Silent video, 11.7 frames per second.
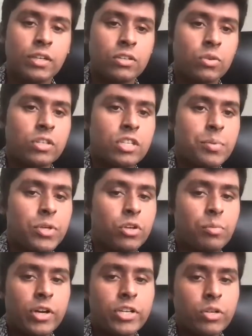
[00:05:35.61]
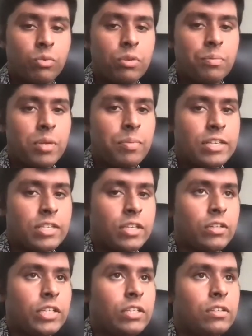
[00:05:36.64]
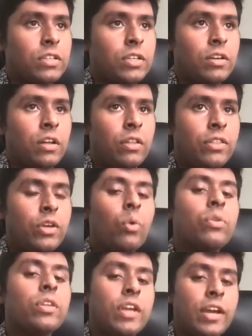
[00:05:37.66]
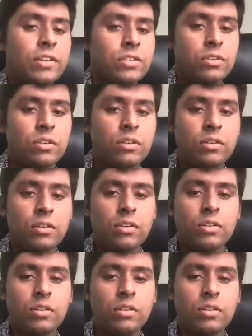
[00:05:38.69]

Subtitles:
So conceptual liberation would be basically the only answer